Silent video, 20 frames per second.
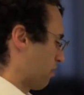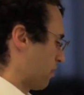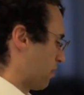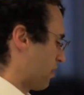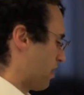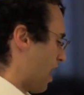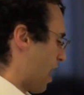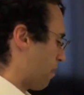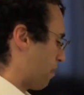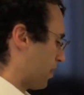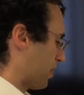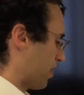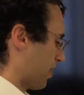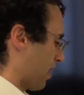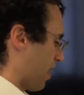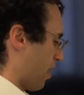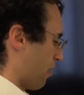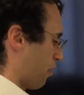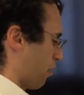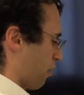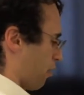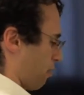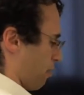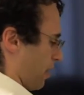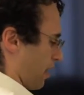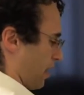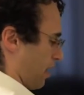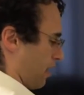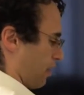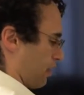snap it together,
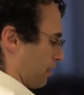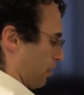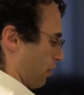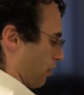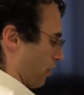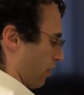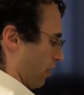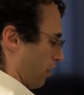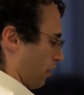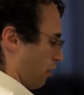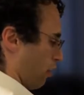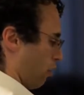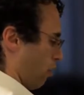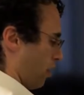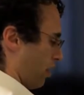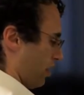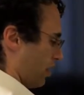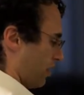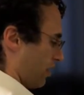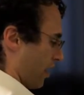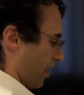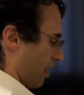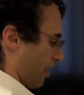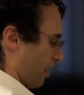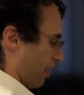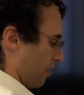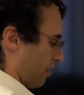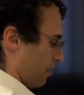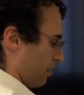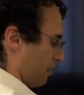make any circuit you want in
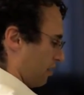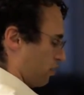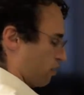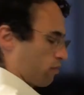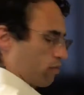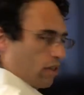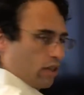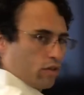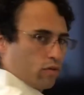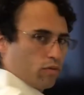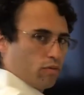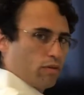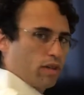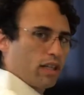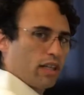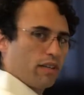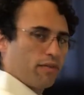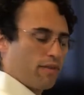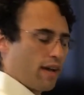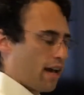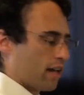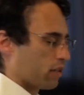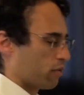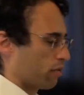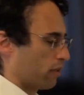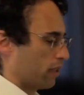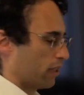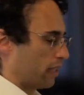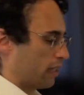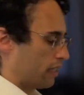seconds. It's really fast,
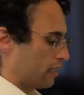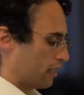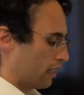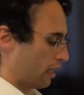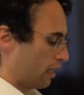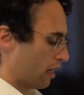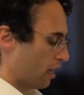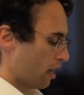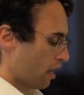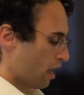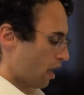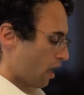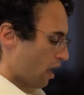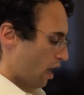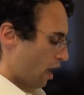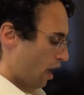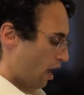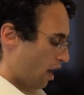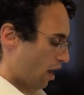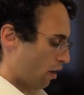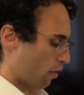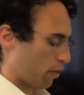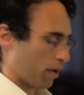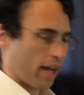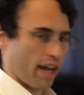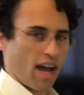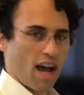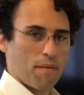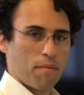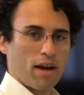really easy. When
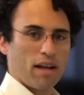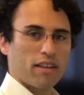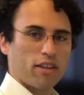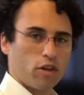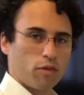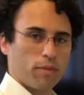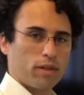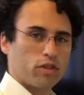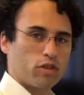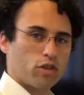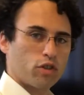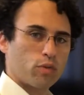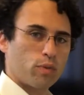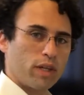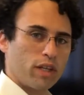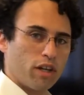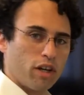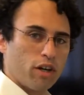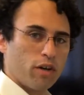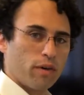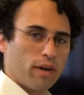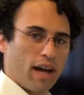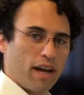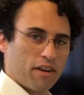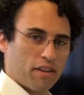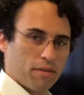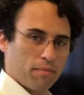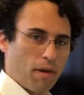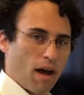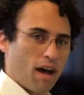I got my LittleBits Arduino out
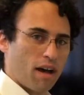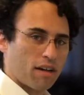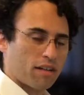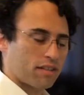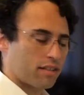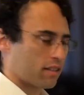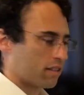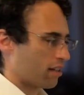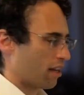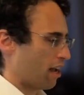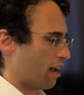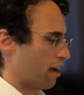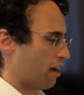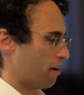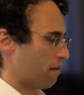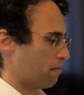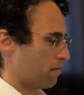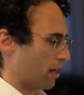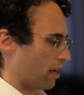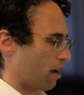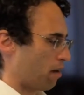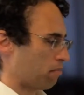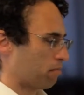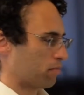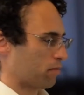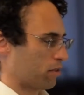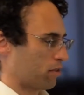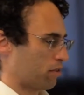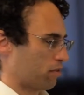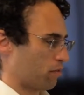of the box, it
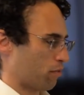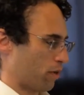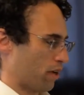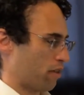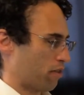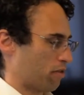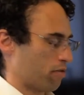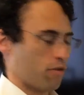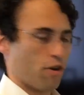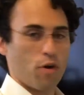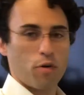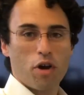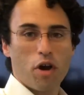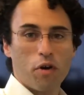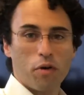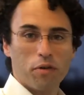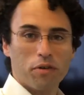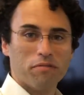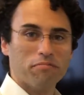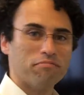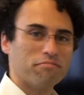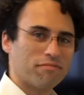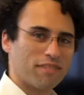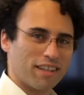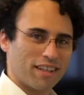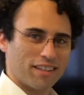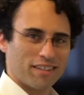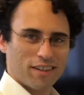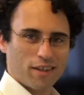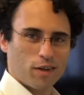comes with no code.
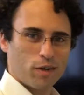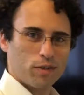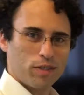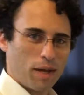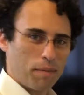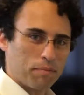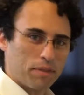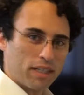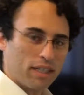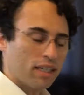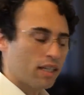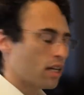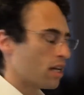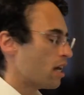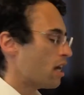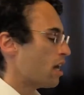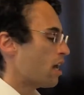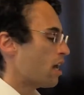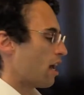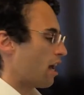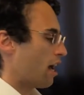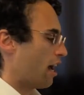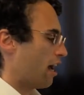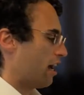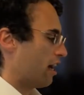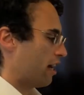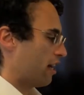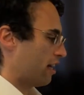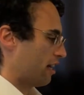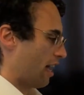The code's empty.
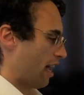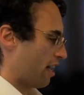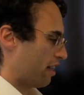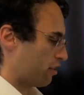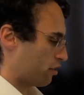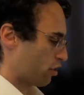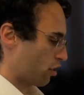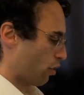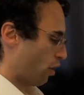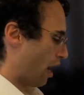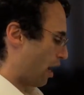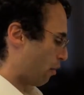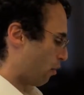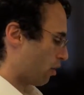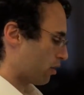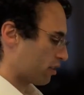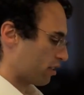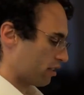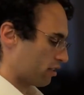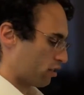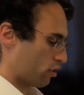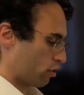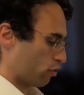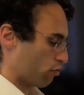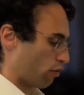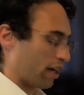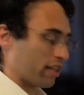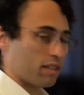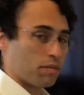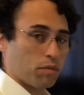And so I wanted to
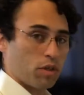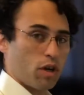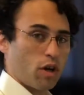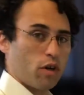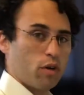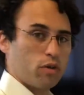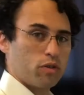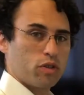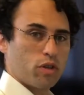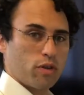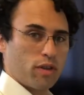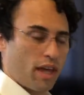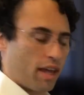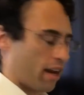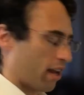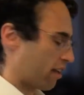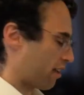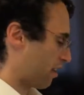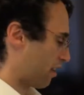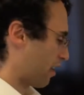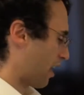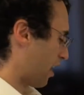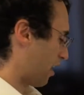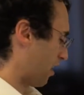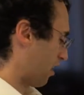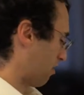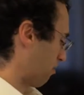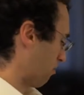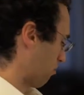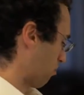write some code so that I could get
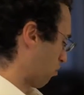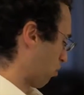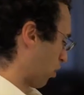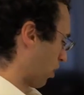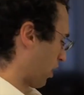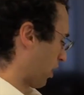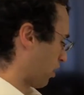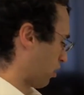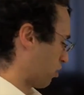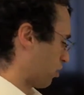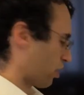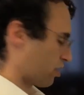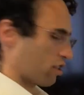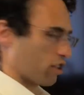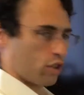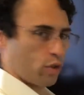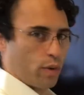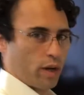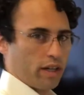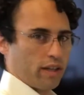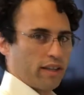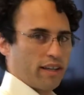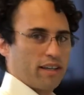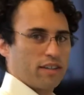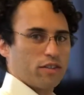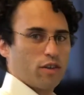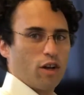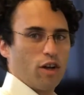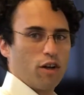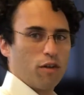it working just as quickly
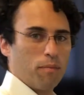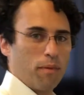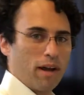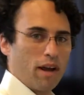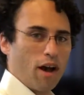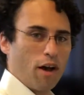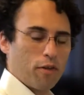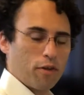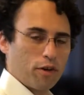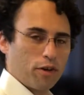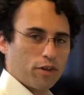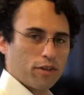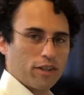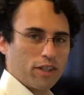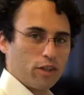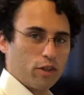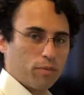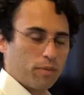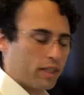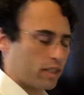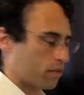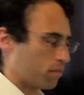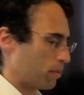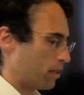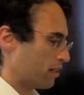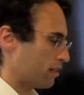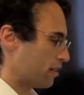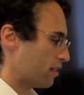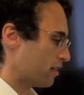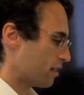as all my other LittleBits
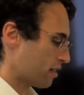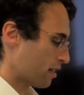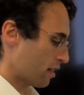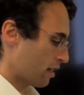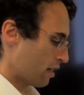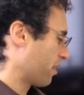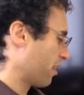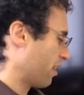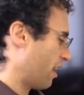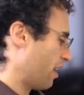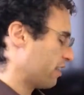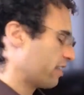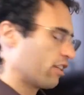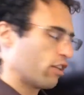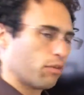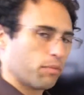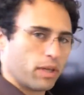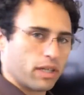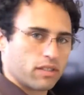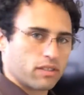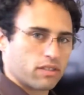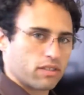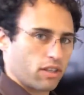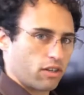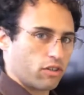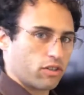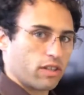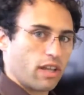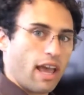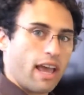pieces. LittleBits,
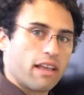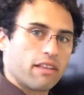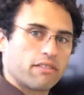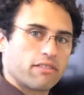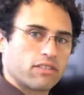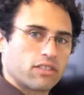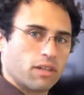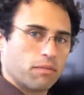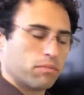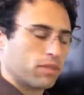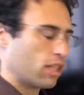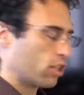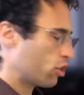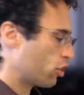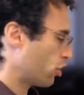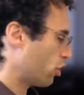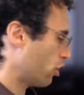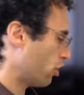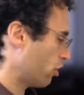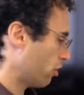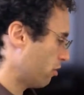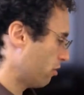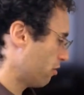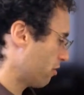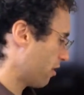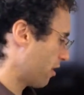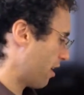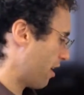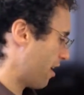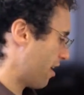there's some digital
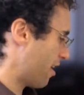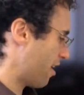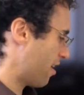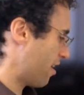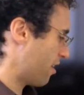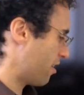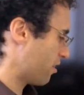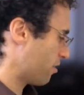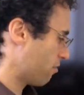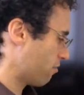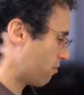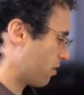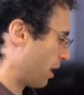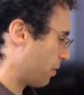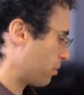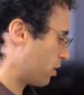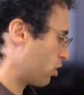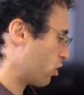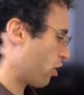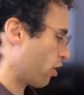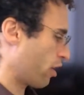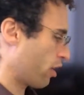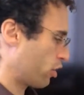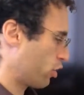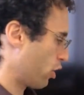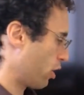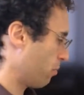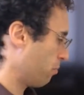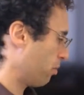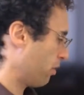types of circuits
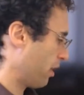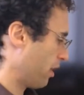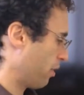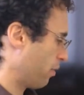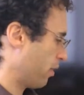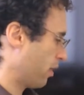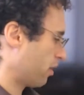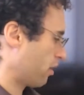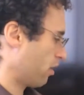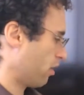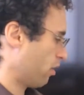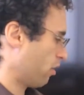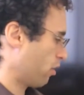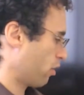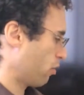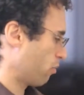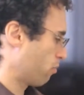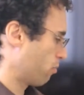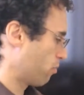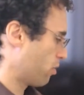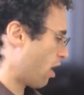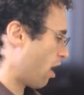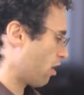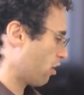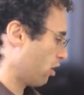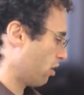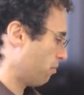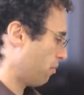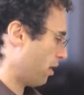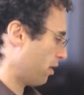you can play with. You
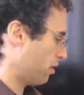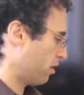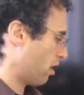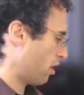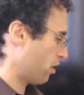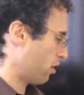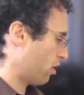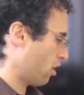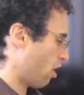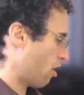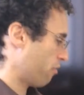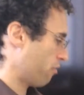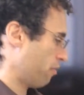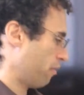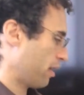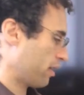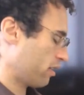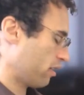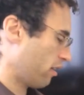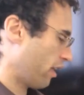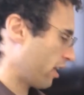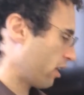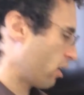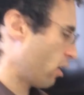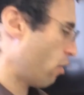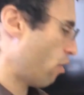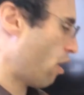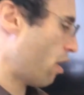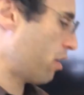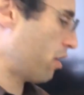toggle a button on and off, it makes the light
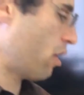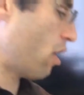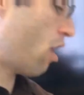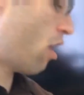go on and